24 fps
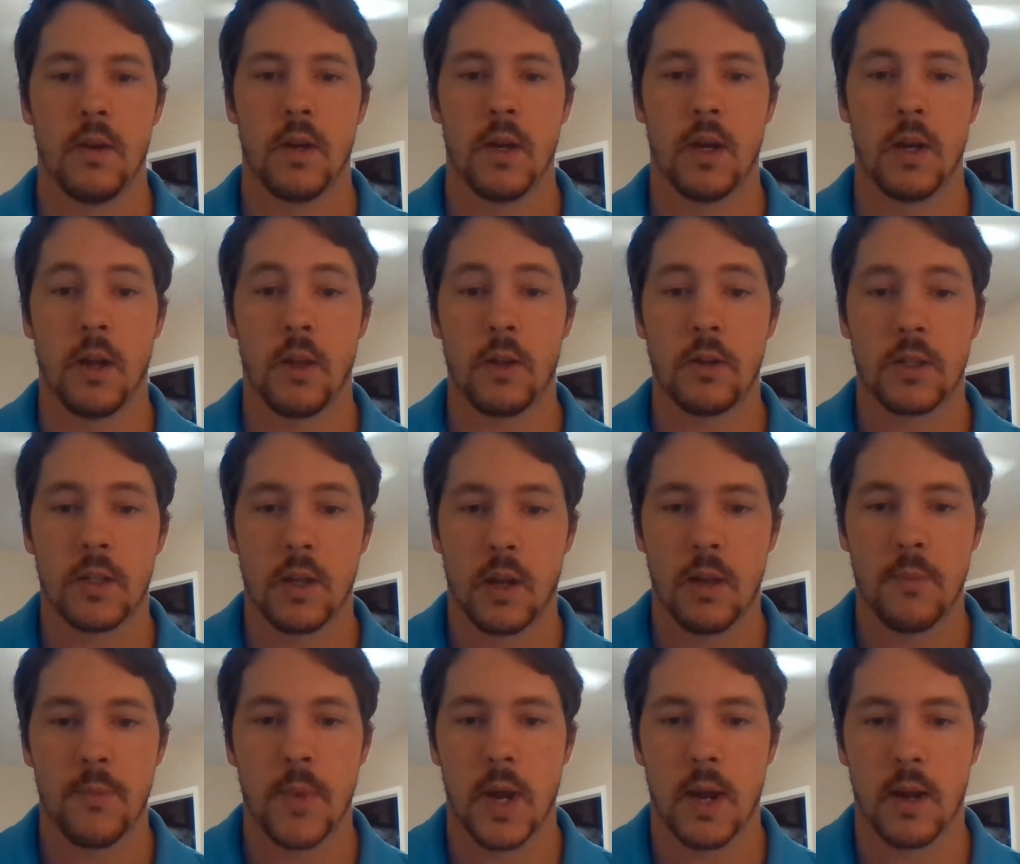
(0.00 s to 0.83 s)
Another
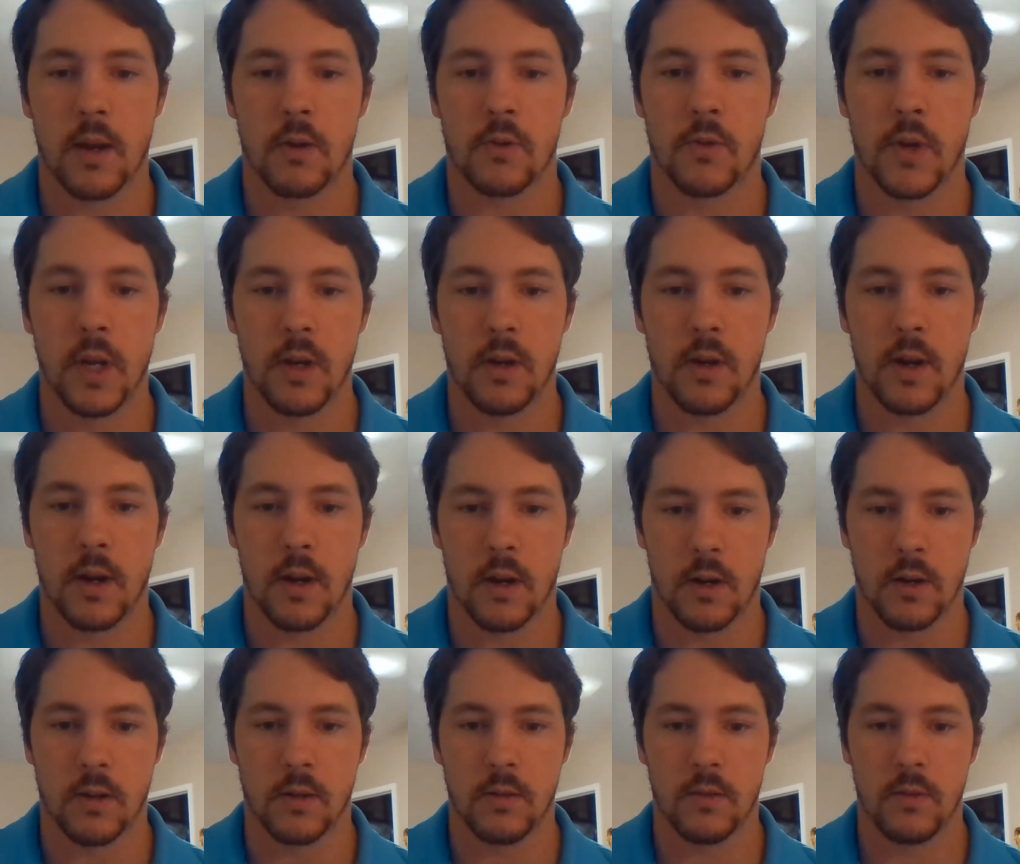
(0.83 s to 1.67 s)
study by Creeder et
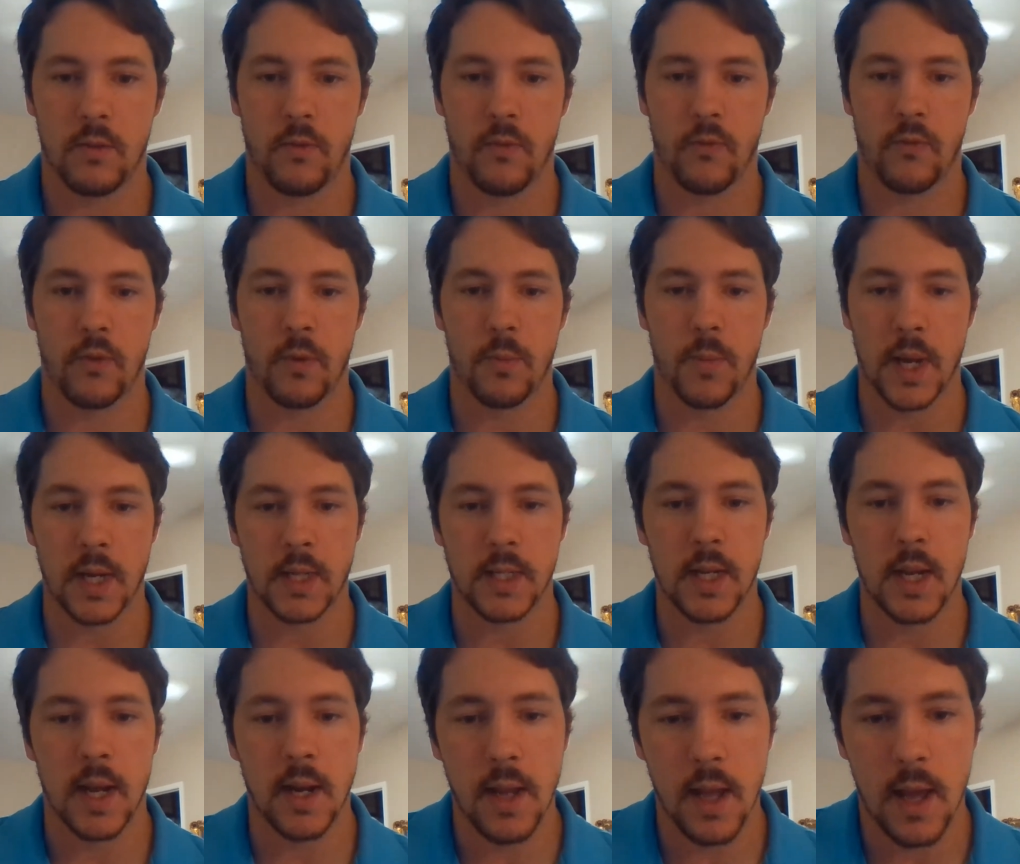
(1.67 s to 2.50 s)
al. From
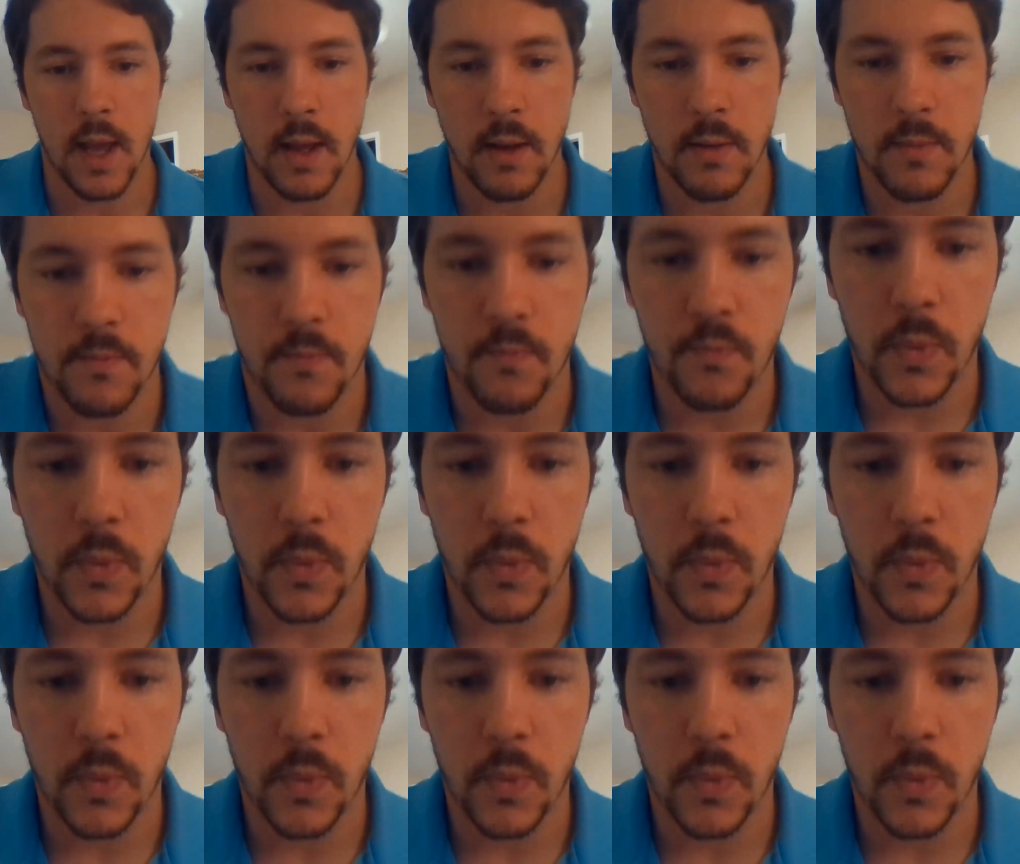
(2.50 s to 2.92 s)
1998